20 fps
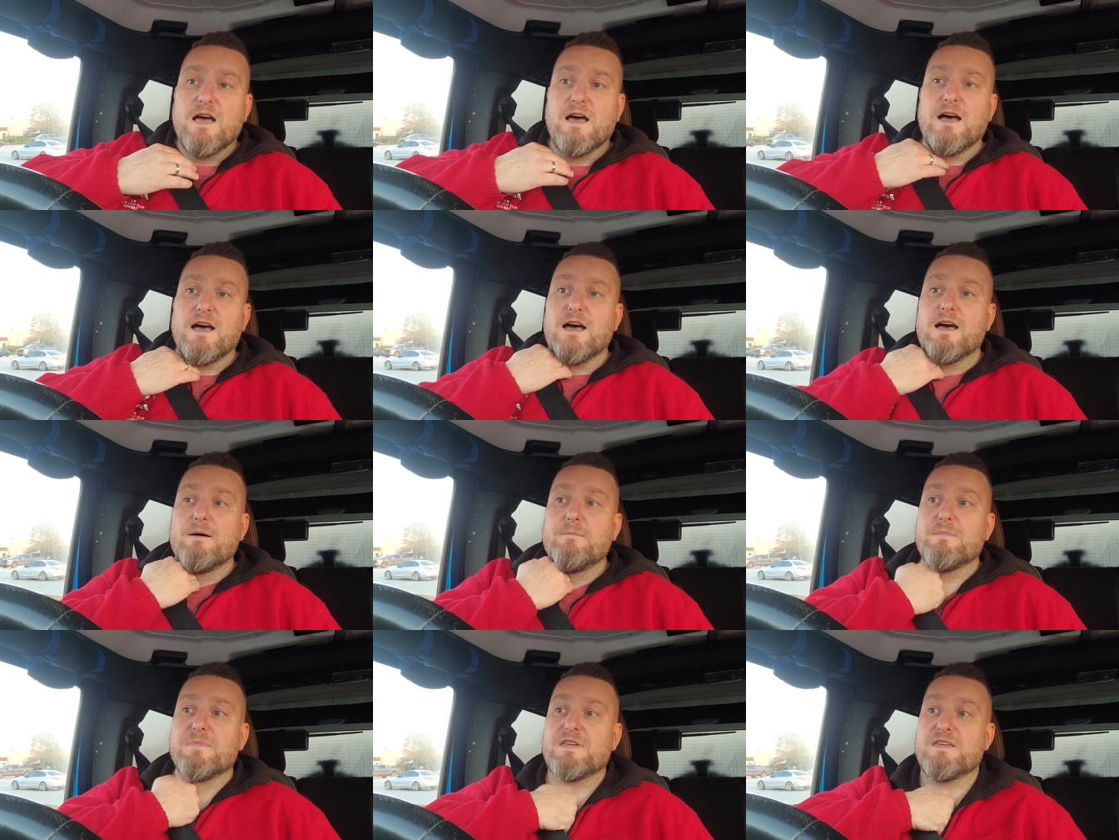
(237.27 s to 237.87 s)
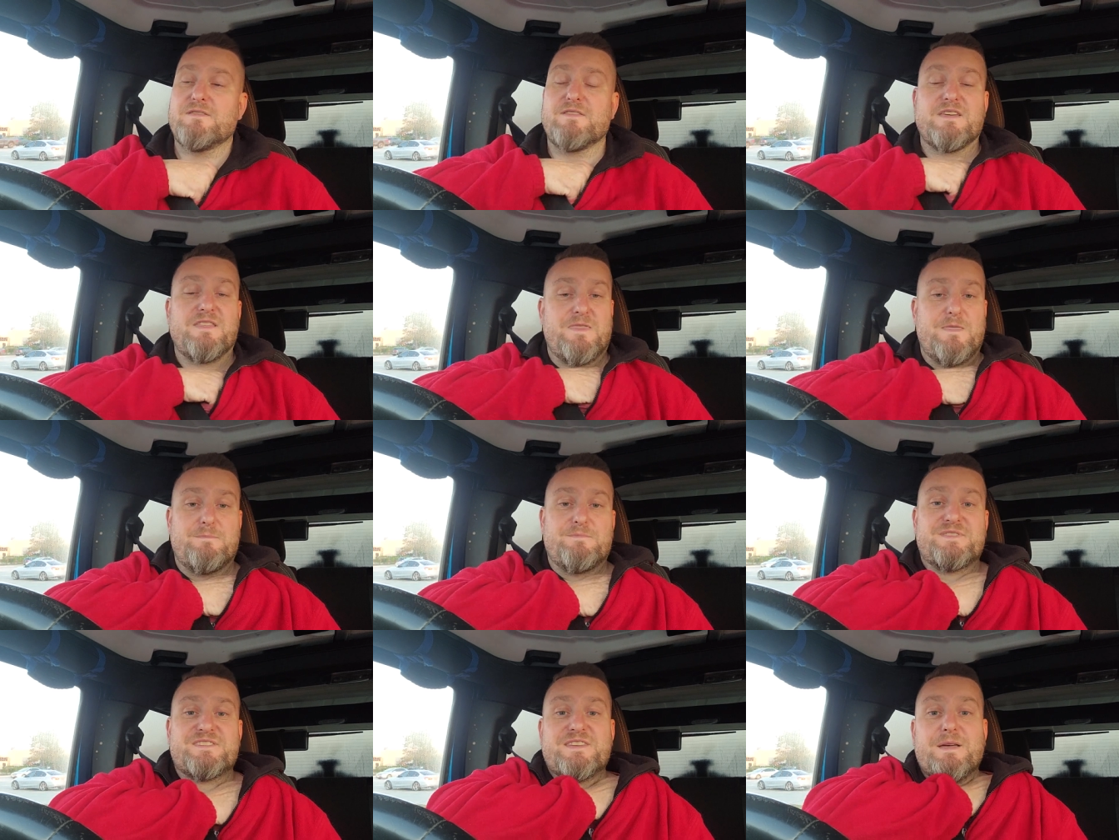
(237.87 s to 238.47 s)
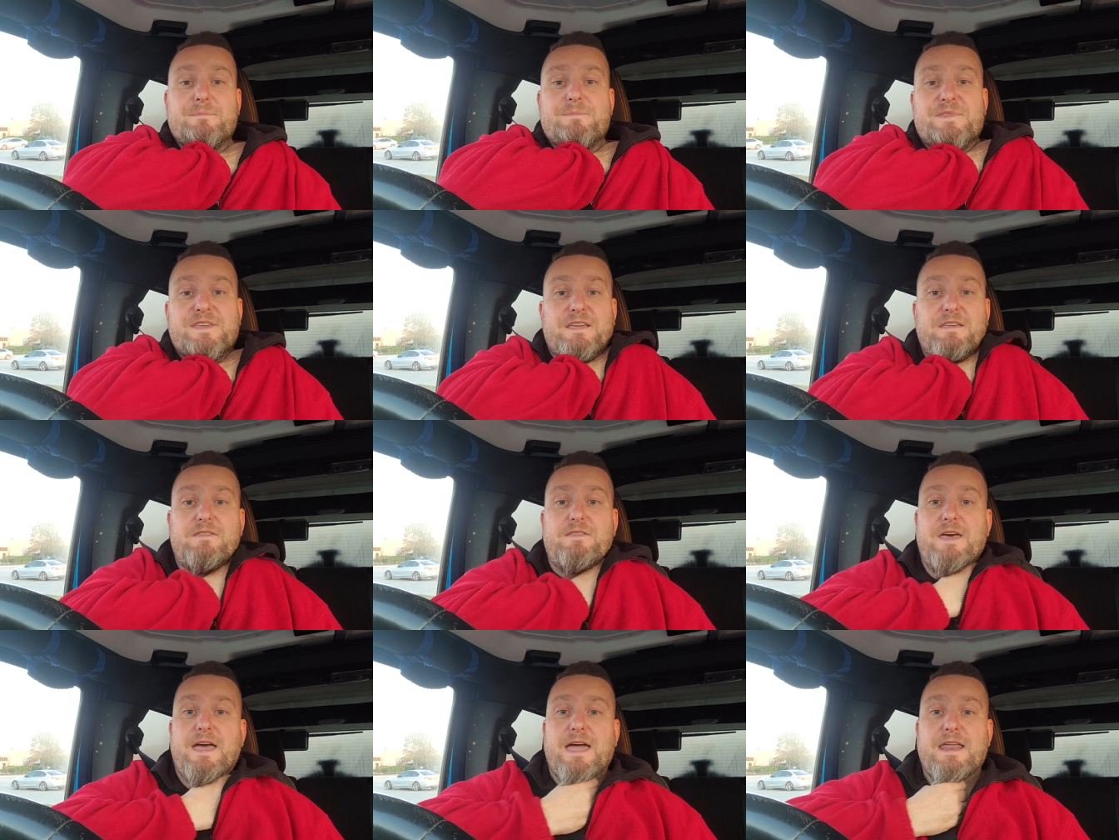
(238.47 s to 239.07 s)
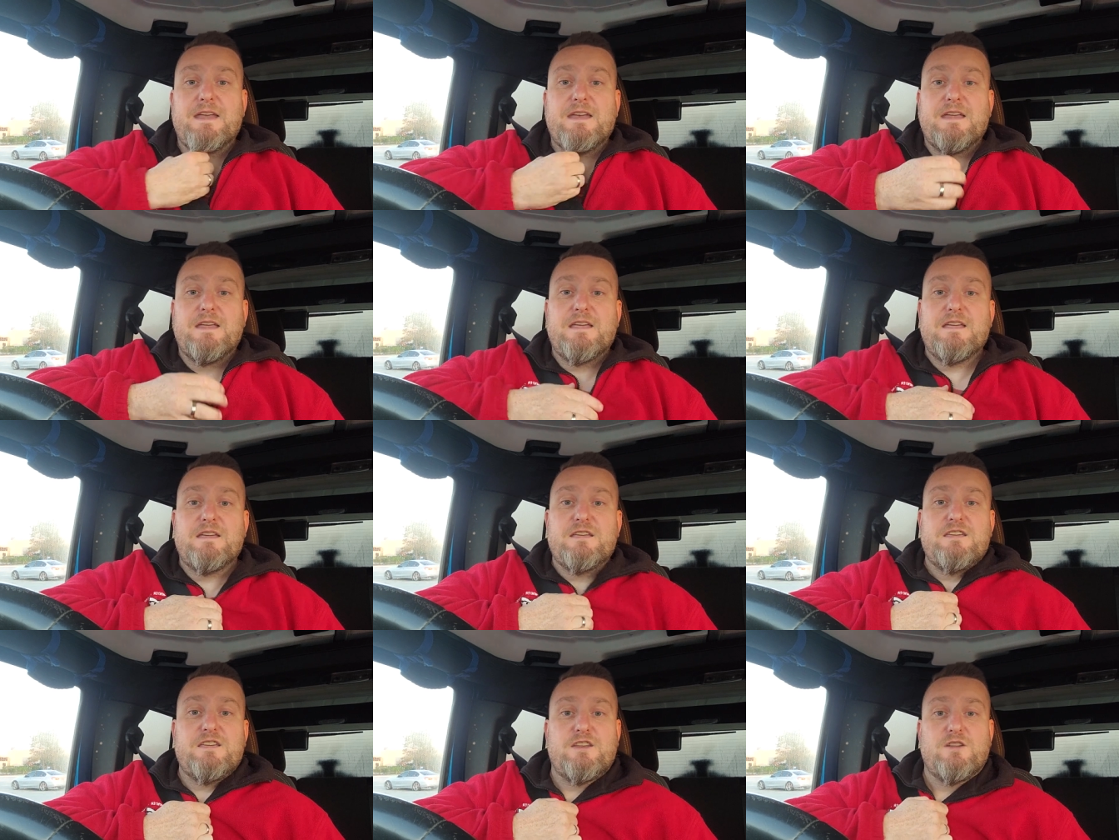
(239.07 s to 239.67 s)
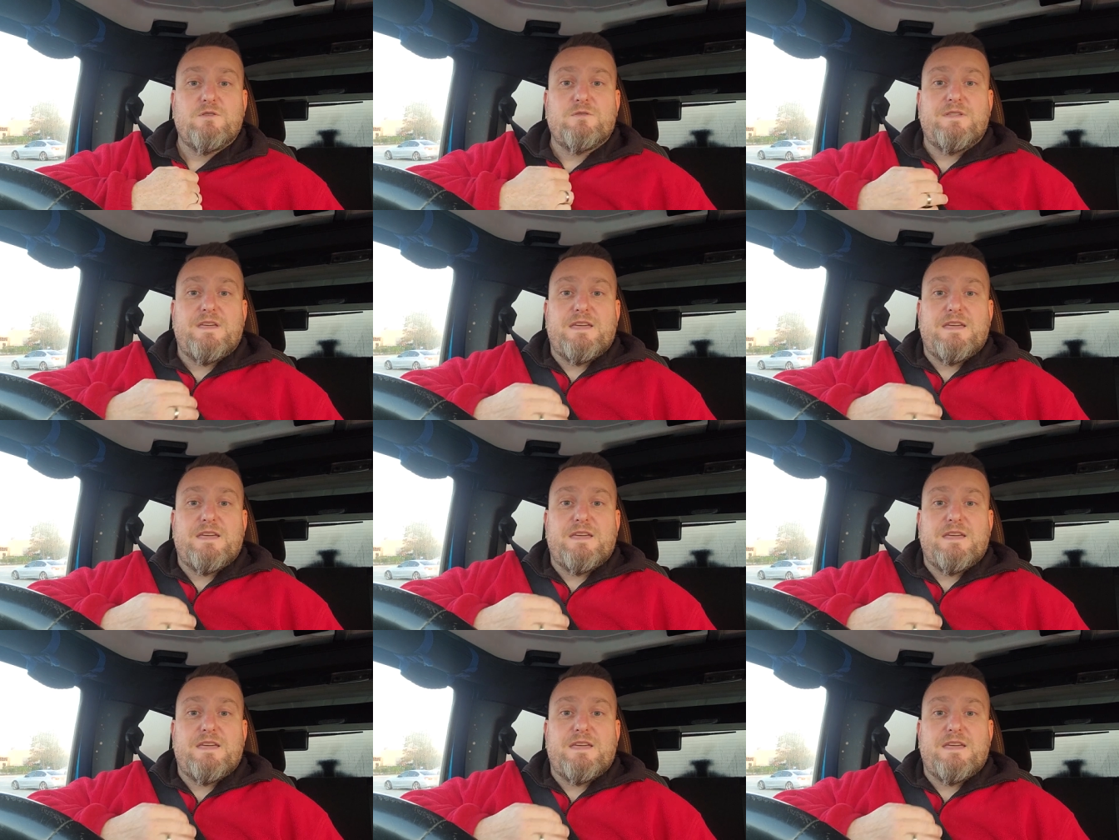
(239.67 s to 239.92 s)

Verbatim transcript: um, giving them something that you know